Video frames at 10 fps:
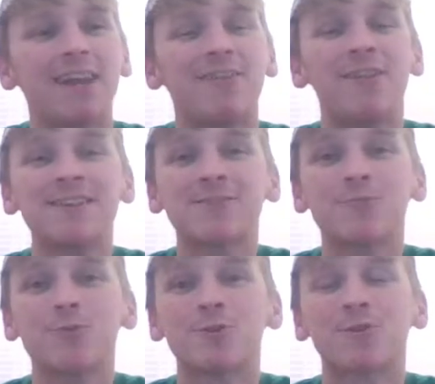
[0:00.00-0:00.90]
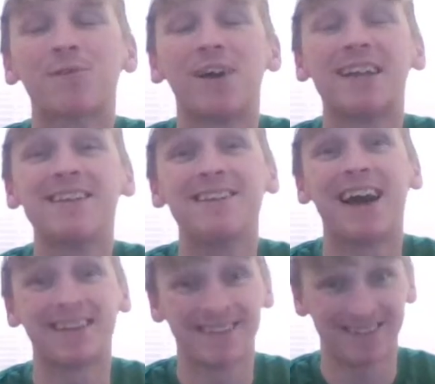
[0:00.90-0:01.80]
This was
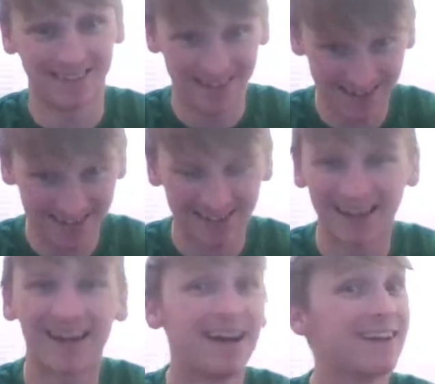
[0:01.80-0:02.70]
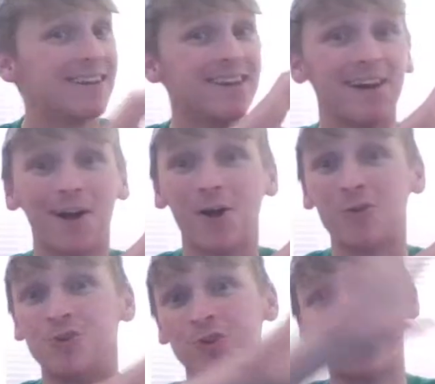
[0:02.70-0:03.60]
fantastic. I
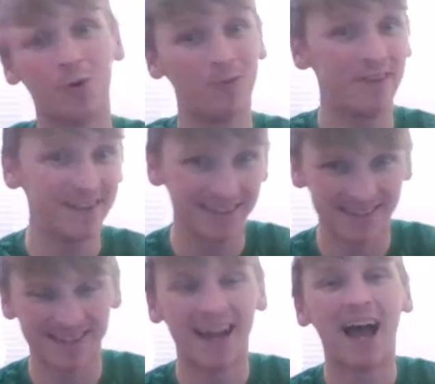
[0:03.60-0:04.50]
adored this.